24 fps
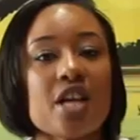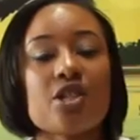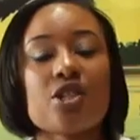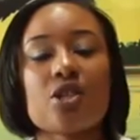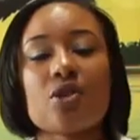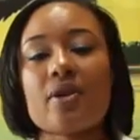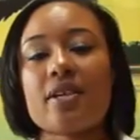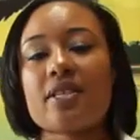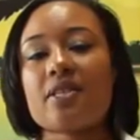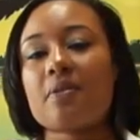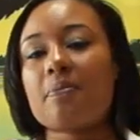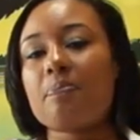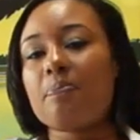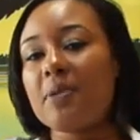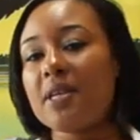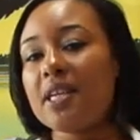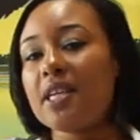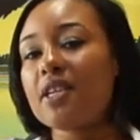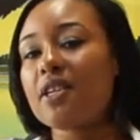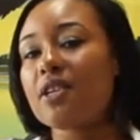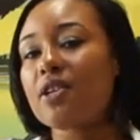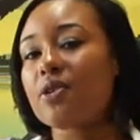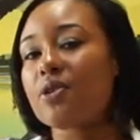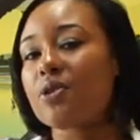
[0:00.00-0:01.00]
So as a
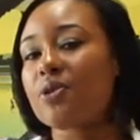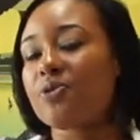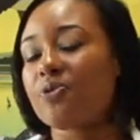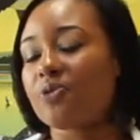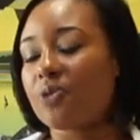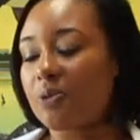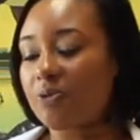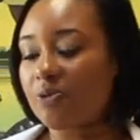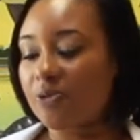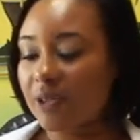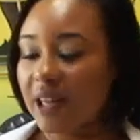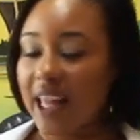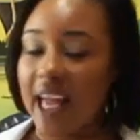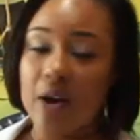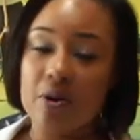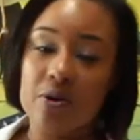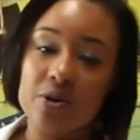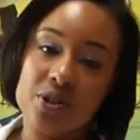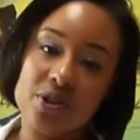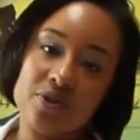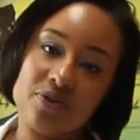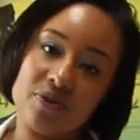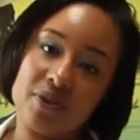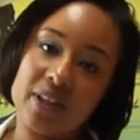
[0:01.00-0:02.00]
bee goes from flower
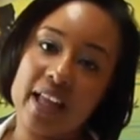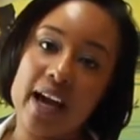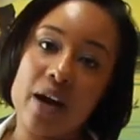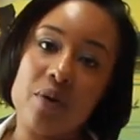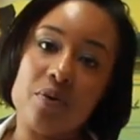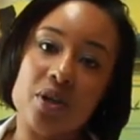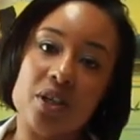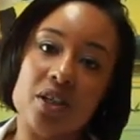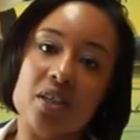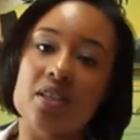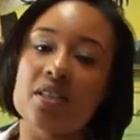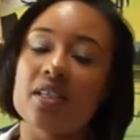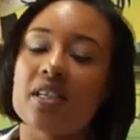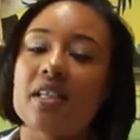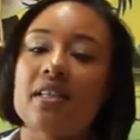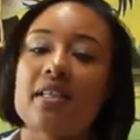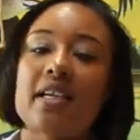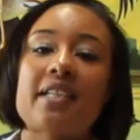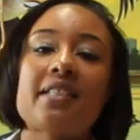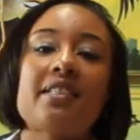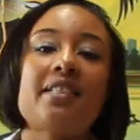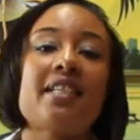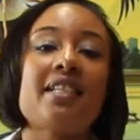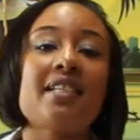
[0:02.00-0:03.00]
to flower
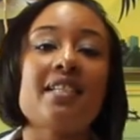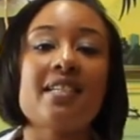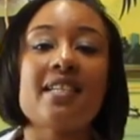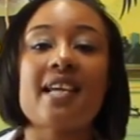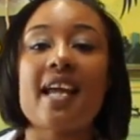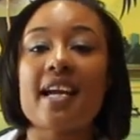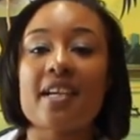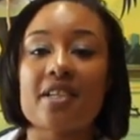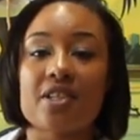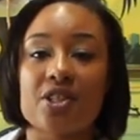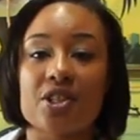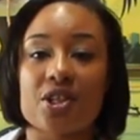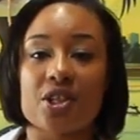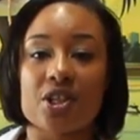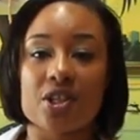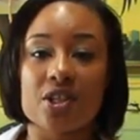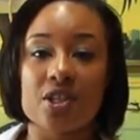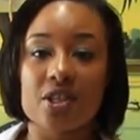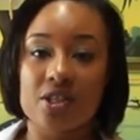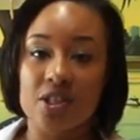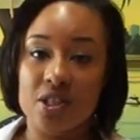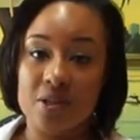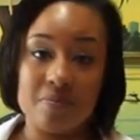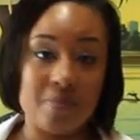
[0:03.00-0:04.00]
collecting
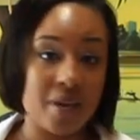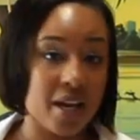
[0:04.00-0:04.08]
nectar to